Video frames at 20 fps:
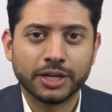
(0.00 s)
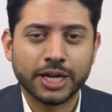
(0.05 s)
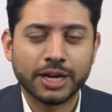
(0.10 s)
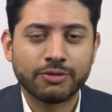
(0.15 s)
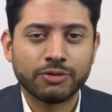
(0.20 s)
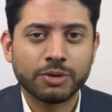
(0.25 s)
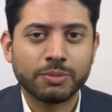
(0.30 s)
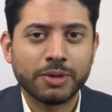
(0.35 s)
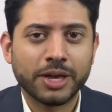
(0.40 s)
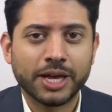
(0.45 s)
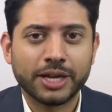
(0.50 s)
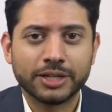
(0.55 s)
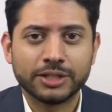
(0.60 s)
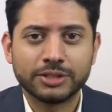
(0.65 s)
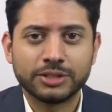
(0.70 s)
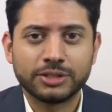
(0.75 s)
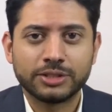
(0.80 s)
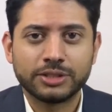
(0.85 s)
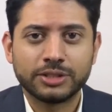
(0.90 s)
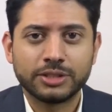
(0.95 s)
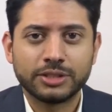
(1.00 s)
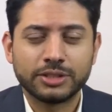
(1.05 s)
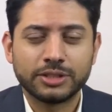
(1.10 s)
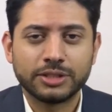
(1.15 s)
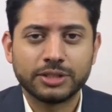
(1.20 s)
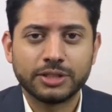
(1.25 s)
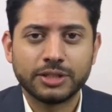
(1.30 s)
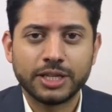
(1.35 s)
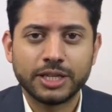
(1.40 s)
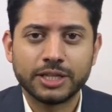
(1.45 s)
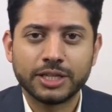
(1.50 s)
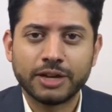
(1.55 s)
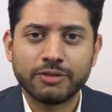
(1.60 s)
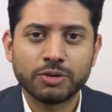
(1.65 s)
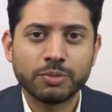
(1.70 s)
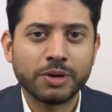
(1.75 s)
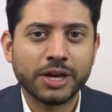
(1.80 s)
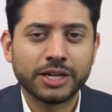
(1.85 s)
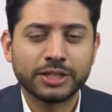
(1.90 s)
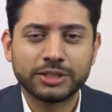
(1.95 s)
Every man is every
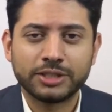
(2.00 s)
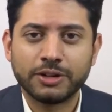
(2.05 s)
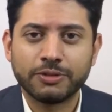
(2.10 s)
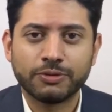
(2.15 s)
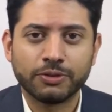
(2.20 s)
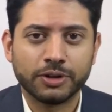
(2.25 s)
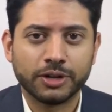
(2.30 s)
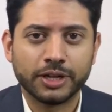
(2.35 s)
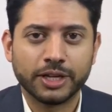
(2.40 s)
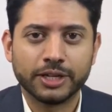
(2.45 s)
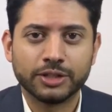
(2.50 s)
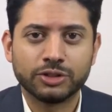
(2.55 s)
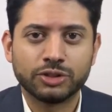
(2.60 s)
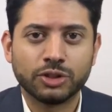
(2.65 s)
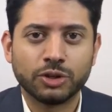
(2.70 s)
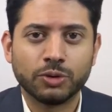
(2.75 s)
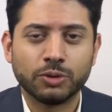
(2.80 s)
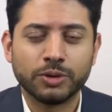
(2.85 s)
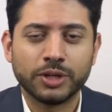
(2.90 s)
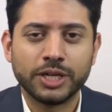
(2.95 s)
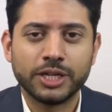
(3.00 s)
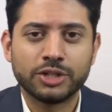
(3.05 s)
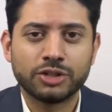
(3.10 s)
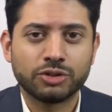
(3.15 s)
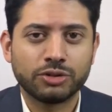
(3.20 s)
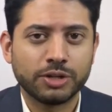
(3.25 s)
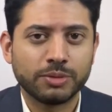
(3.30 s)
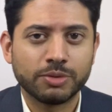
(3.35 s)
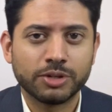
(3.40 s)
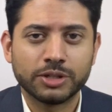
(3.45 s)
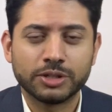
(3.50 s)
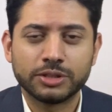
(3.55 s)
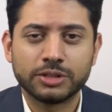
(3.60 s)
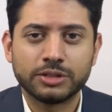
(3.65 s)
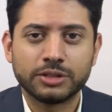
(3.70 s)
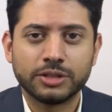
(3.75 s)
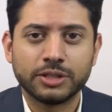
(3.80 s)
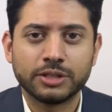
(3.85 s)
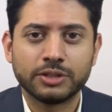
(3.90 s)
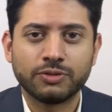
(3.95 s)
man is different, and so each treatment
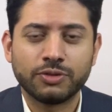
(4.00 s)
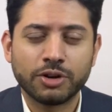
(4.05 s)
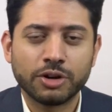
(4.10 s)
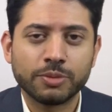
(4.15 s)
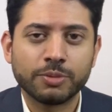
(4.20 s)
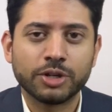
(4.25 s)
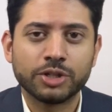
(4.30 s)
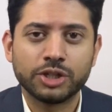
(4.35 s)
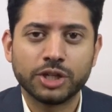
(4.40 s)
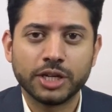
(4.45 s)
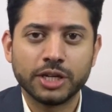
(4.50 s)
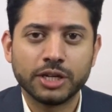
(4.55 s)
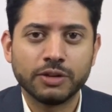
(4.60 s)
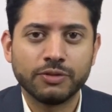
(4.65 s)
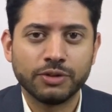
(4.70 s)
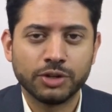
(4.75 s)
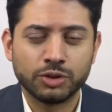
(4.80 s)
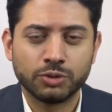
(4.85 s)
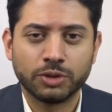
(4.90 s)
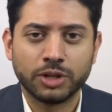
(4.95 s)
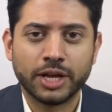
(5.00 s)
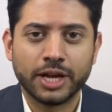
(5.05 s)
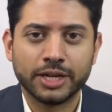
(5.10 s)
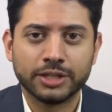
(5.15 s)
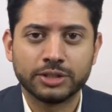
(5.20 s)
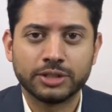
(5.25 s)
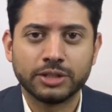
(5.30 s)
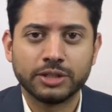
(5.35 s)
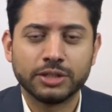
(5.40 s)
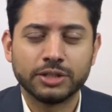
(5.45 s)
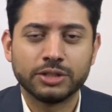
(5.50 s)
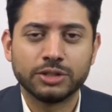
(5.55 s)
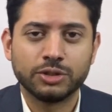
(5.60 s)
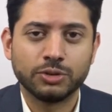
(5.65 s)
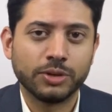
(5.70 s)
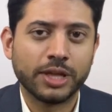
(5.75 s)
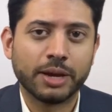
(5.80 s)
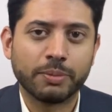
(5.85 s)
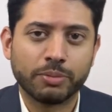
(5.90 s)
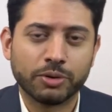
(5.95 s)
is very much individualized to
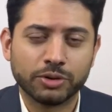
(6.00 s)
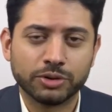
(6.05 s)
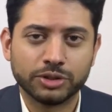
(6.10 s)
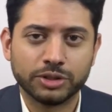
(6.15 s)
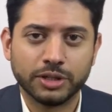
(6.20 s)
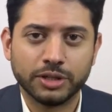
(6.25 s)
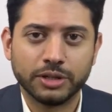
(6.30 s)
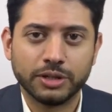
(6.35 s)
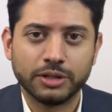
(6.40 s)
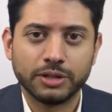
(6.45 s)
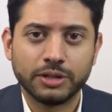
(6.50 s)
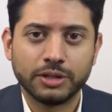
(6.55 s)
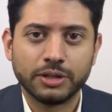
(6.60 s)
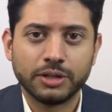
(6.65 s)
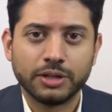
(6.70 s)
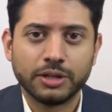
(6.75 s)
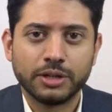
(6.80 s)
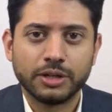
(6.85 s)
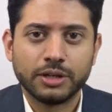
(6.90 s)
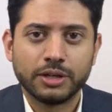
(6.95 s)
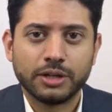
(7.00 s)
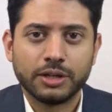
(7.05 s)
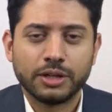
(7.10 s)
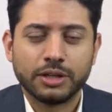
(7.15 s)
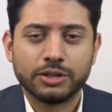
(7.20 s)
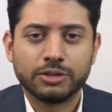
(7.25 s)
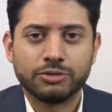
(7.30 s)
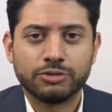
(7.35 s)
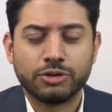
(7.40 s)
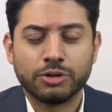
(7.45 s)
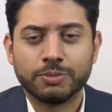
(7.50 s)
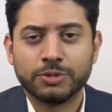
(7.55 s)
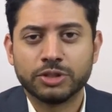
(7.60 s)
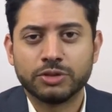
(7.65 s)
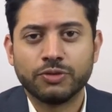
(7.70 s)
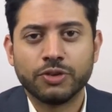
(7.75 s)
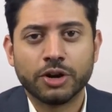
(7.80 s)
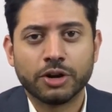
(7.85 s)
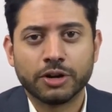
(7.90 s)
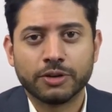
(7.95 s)
that person. The treatments
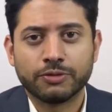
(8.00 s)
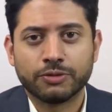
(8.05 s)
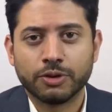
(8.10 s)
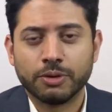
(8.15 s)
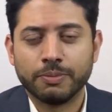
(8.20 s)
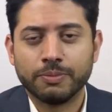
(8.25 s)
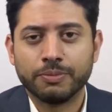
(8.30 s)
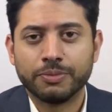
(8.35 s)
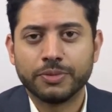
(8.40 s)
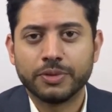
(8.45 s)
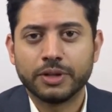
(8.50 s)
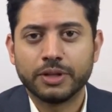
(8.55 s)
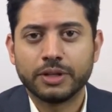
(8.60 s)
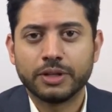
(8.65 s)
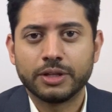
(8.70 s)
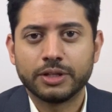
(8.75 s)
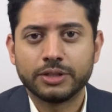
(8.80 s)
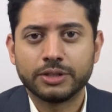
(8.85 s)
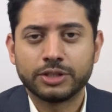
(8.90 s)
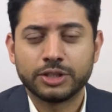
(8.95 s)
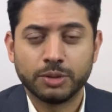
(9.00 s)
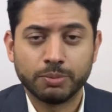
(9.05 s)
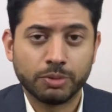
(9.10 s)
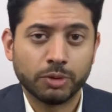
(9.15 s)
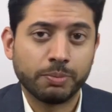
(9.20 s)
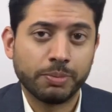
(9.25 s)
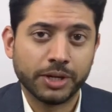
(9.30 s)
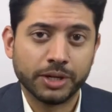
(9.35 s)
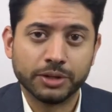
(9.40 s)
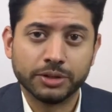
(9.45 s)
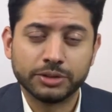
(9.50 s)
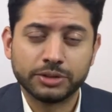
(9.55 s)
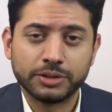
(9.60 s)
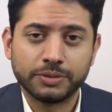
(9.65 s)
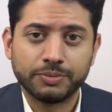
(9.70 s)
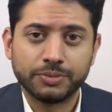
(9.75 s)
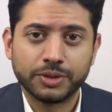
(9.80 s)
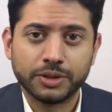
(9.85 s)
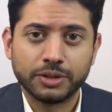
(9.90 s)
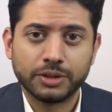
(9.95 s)
vary from simple pills
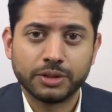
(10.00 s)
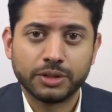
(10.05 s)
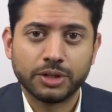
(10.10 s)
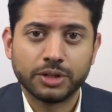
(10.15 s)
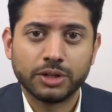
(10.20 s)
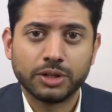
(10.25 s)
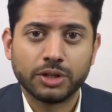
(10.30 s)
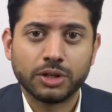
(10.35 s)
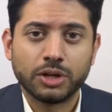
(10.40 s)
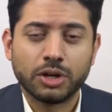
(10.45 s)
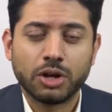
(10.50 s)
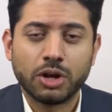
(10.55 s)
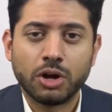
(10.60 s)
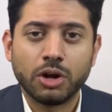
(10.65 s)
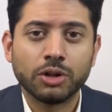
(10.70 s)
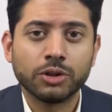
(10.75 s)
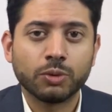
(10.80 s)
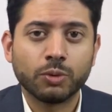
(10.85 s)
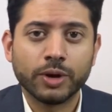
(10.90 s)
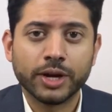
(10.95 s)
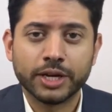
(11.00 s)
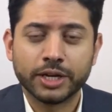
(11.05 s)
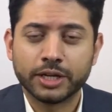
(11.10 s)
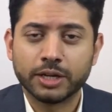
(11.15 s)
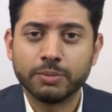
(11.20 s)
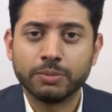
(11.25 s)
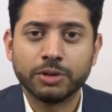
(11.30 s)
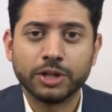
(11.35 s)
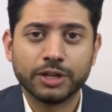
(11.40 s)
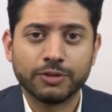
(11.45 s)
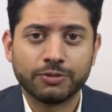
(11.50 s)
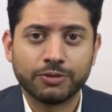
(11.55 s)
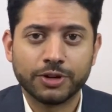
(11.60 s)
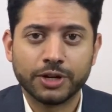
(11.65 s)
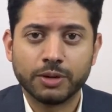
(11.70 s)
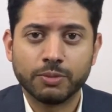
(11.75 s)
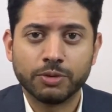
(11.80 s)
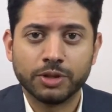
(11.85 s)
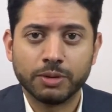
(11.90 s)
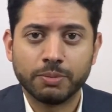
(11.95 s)
all the way to complete
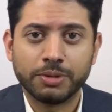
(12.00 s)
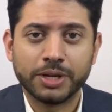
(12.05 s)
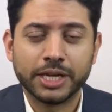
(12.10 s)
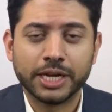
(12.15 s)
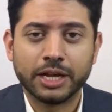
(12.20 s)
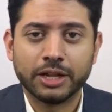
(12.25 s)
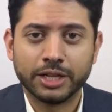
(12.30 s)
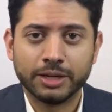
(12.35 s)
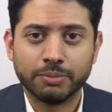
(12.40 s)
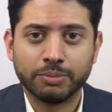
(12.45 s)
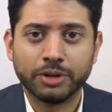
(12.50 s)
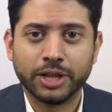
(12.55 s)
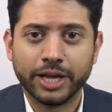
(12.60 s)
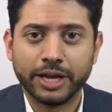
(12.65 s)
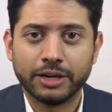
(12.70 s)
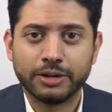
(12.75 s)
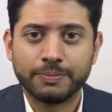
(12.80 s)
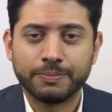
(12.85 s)
freedom with a penile implant.